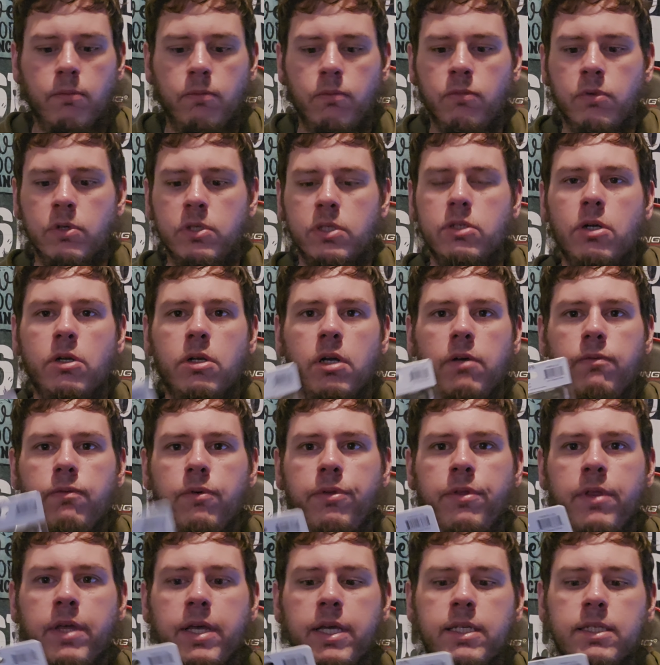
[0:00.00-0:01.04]
We'll start off
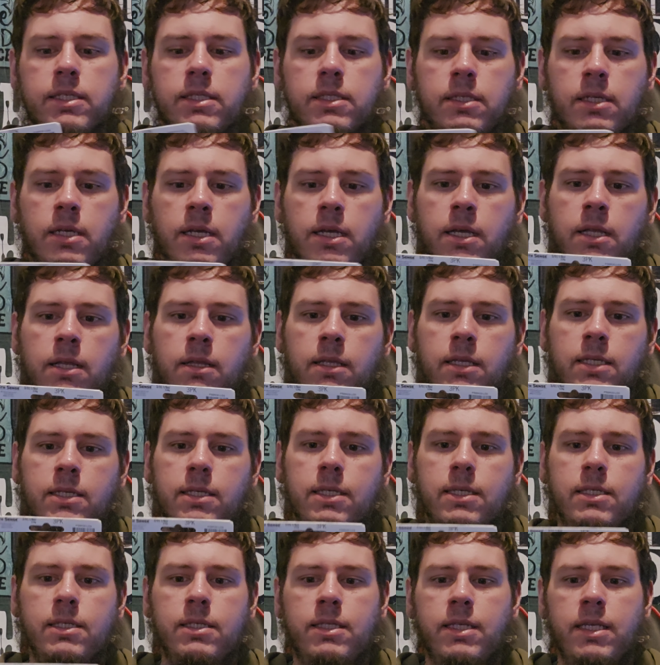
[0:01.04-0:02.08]
with this. This
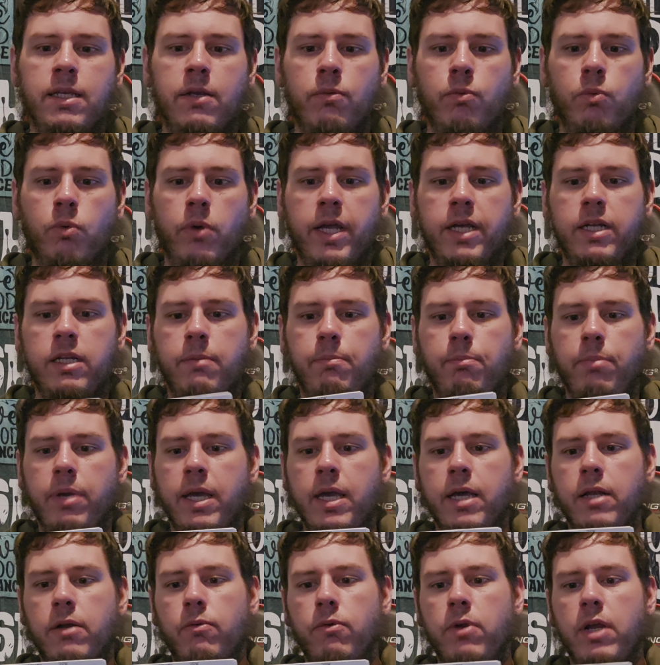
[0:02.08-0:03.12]
is the rigged
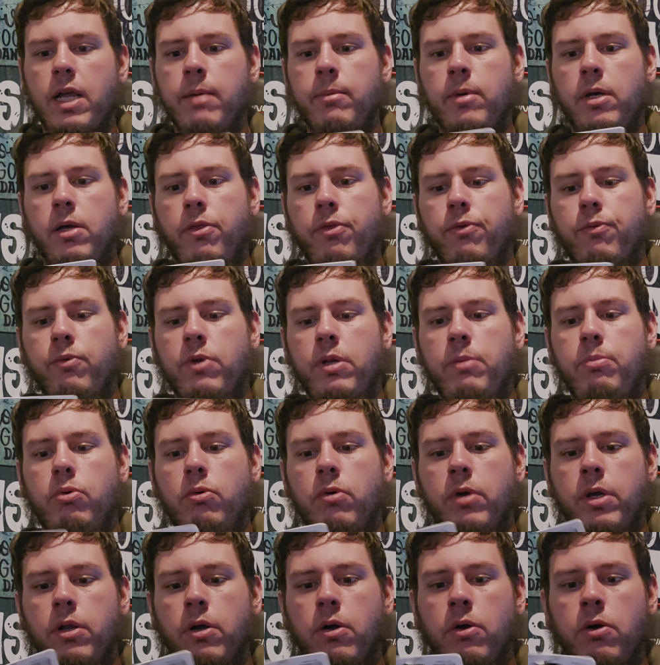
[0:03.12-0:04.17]
Panorama
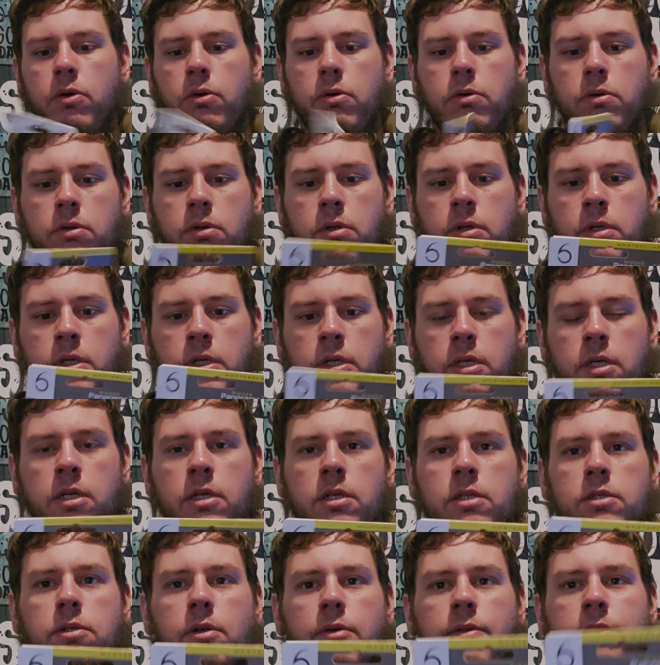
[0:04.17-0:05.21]
3.0.
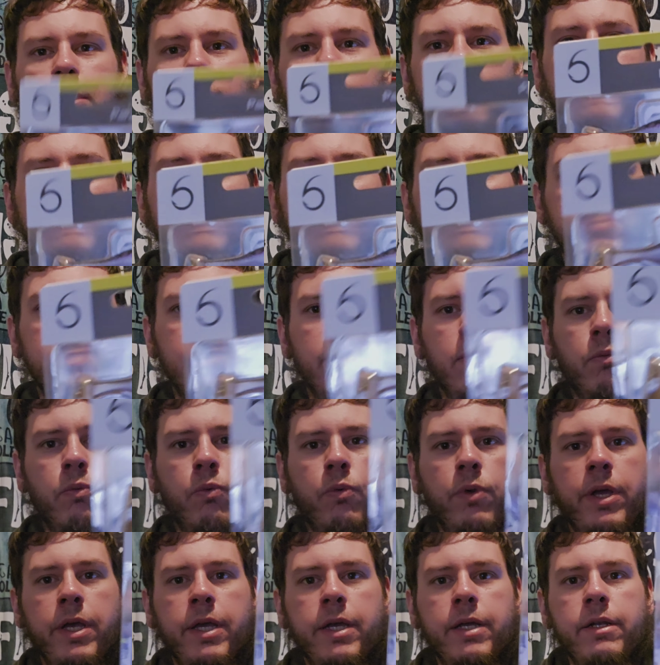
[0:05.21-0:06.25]
So this is the
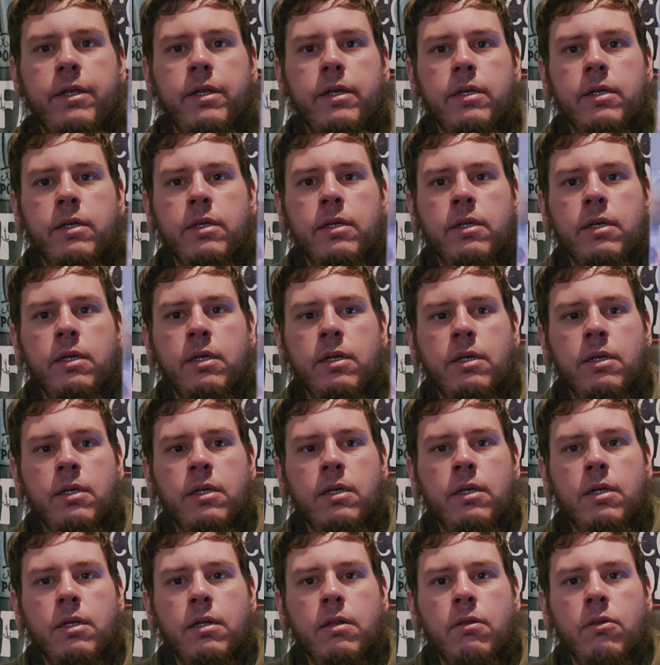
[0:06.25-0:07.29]
rigged
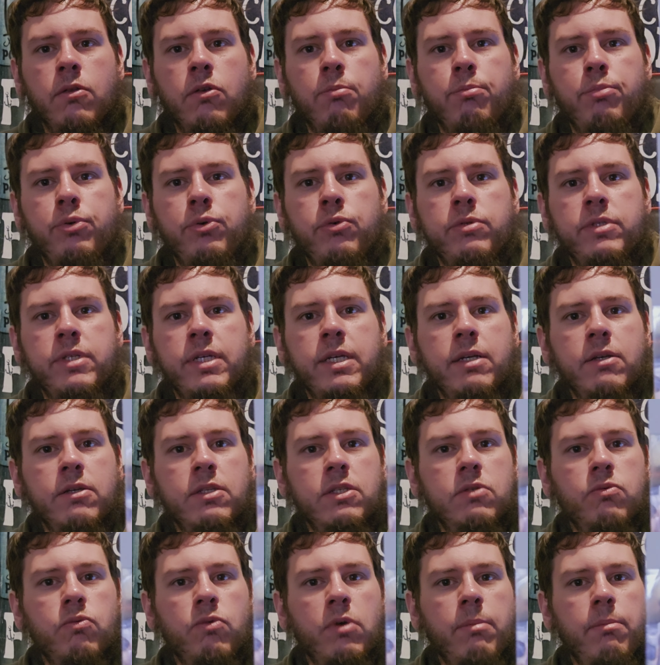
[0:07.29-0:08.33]
little boot tail
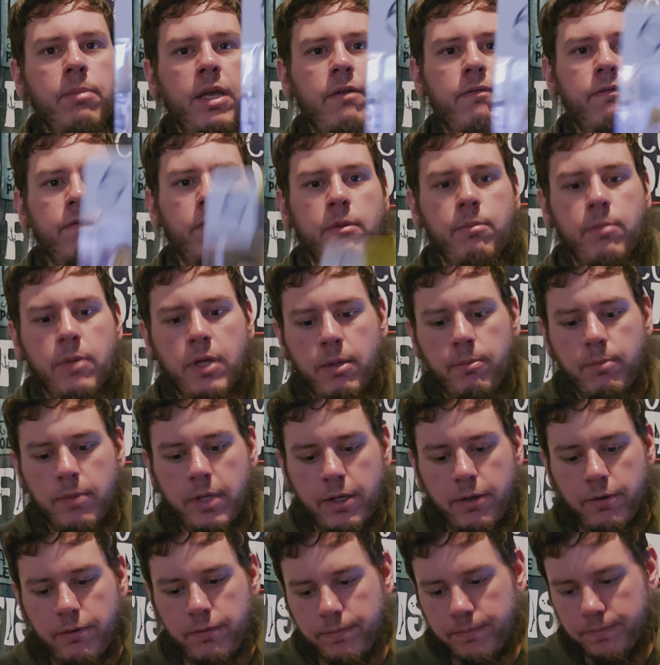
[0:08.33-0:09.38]
swim bait from them
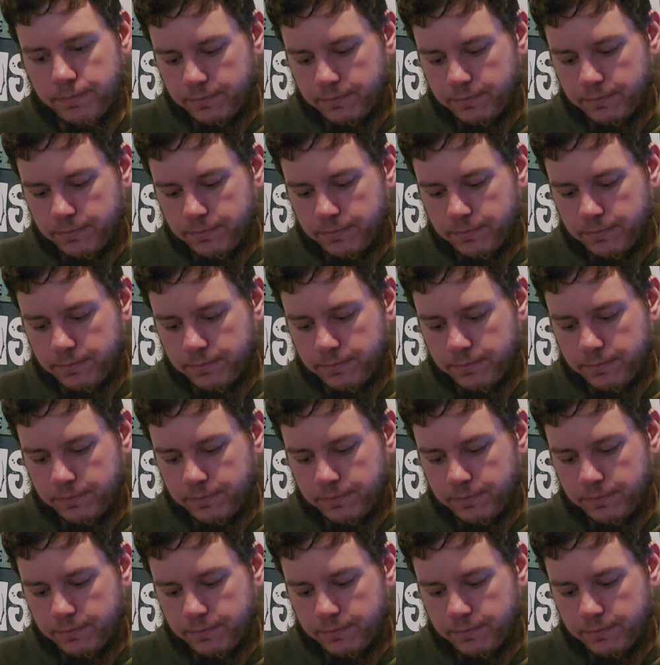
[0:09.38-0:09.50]
now.